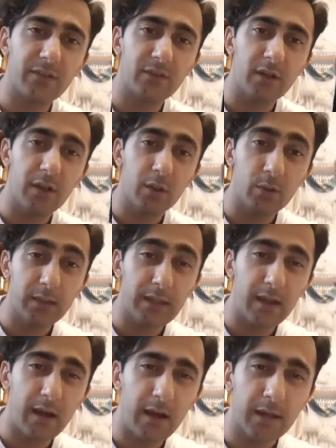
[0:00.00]
along with the
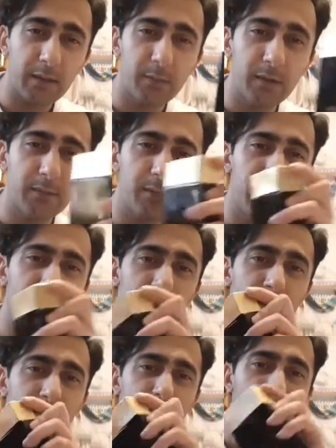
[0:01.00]
cardamom
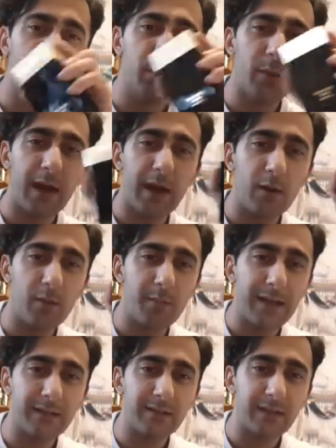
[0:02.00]
to keep it
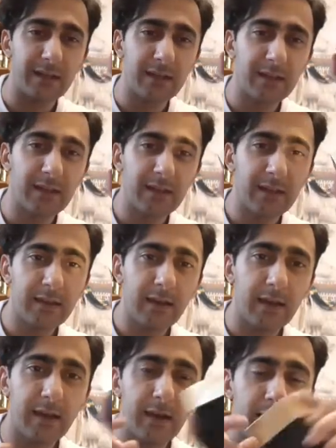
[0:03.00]
aromatic.
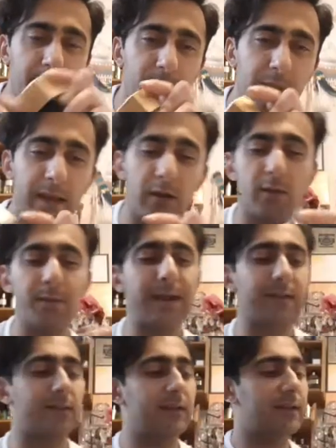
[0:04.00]

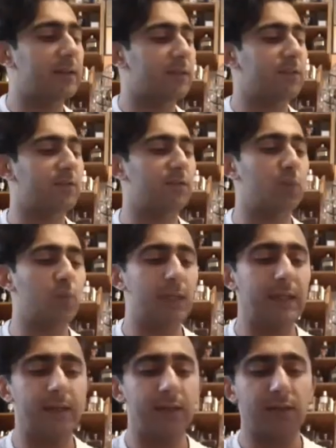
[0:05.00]
Aromatic,
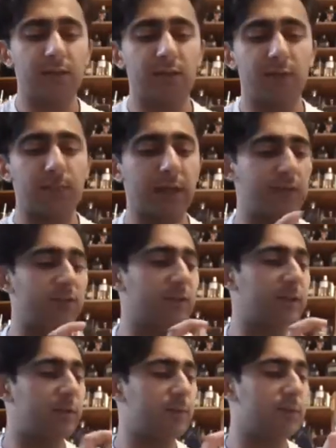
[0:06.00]
sweet, spicy
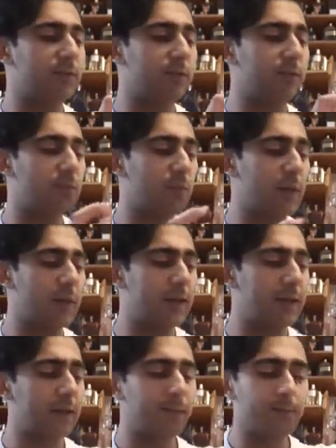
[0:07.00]
in a resinous
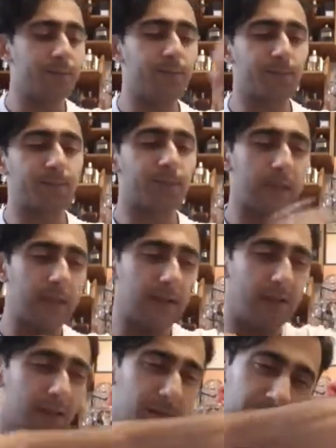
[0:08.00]
way.
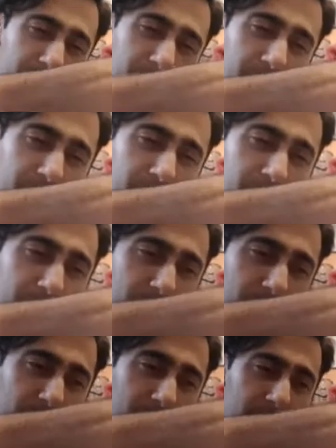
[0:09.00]
And
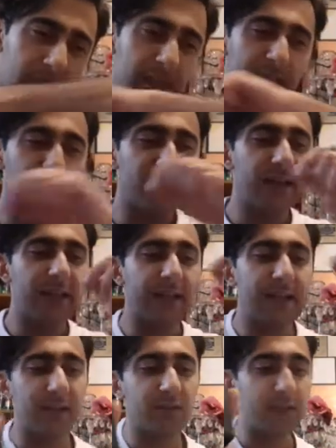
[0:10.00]
it definitely
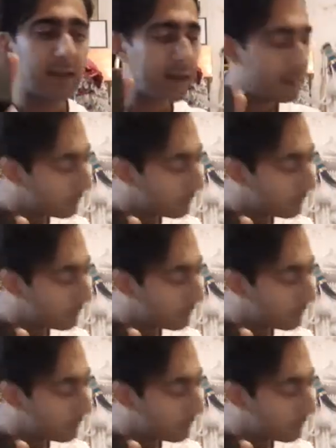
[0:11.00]
has that